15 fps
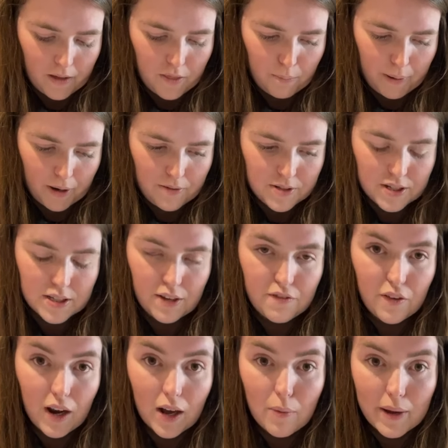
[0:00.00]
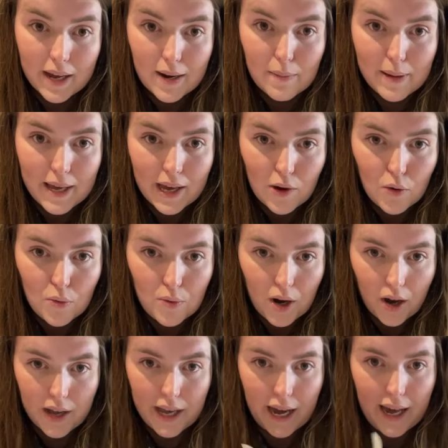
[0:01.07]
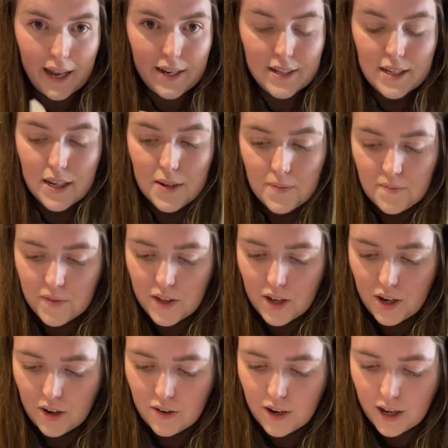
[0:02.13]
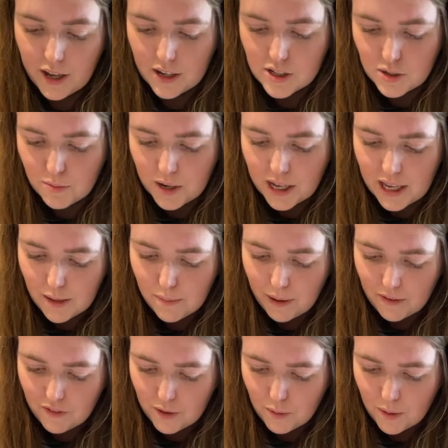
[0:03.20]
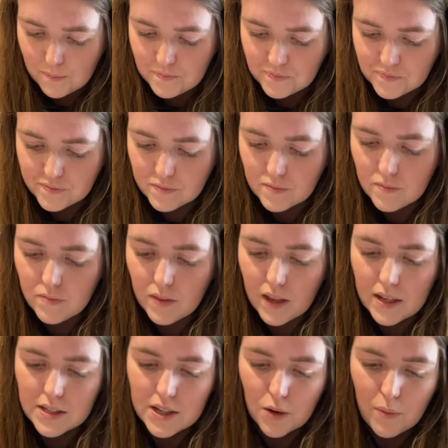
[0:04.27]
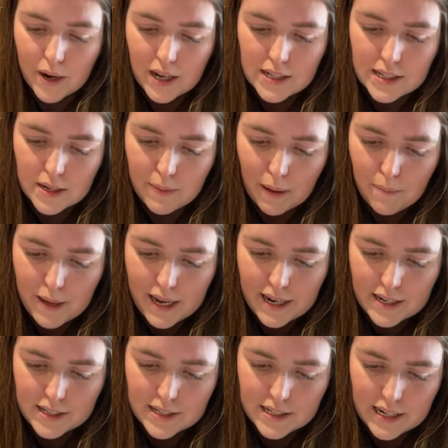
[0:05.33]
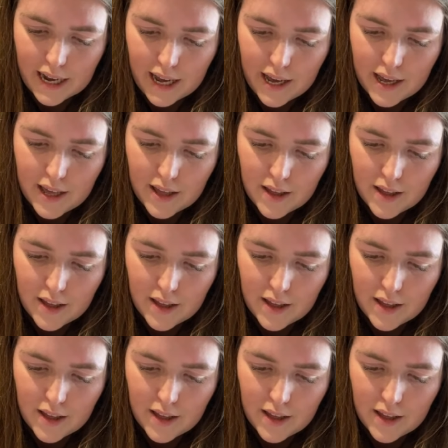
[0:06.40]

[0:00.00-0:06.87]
bows because I feel like we're going to be here all night, and you know, like I don't want to keep everyone. So when I said about peel and stick,